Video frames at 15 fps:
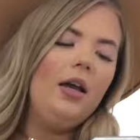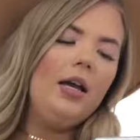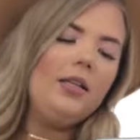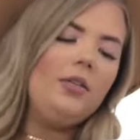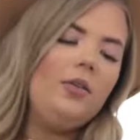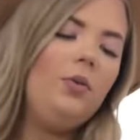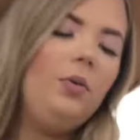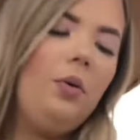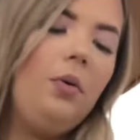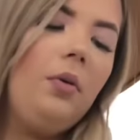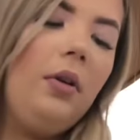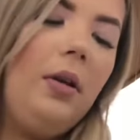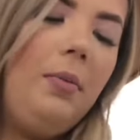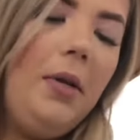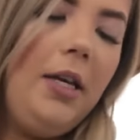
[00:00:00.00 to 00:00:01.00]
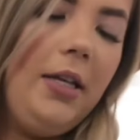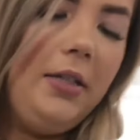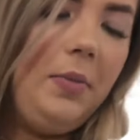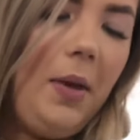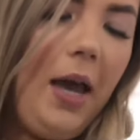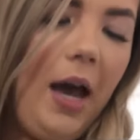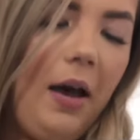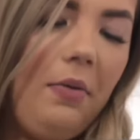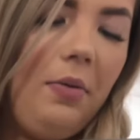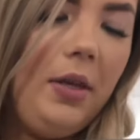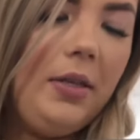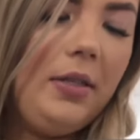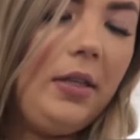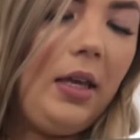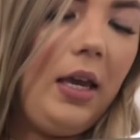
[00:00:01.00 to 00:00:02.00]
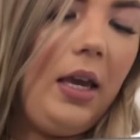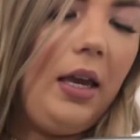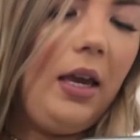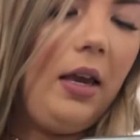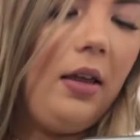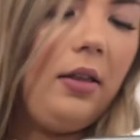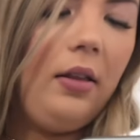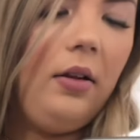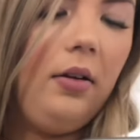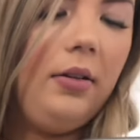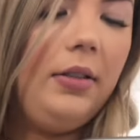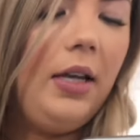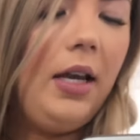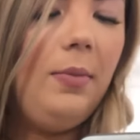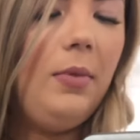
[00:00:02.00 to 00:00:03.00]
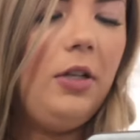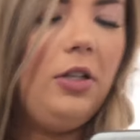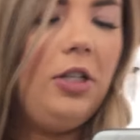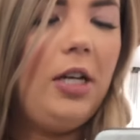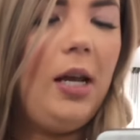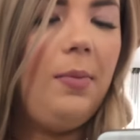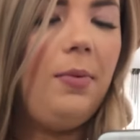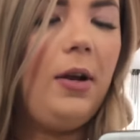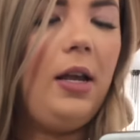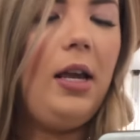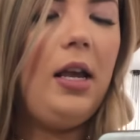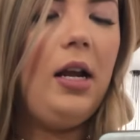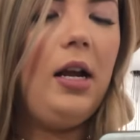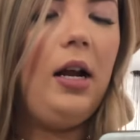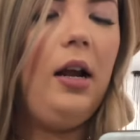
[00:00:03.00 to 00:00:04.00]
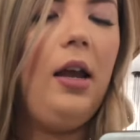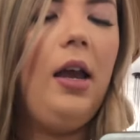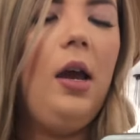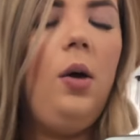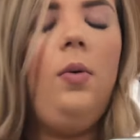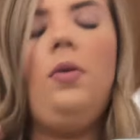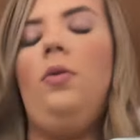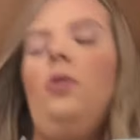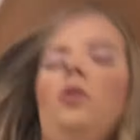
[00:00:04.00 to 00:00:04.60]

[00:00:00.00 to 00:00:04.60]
it's cool because we have this like little diamond shape right here with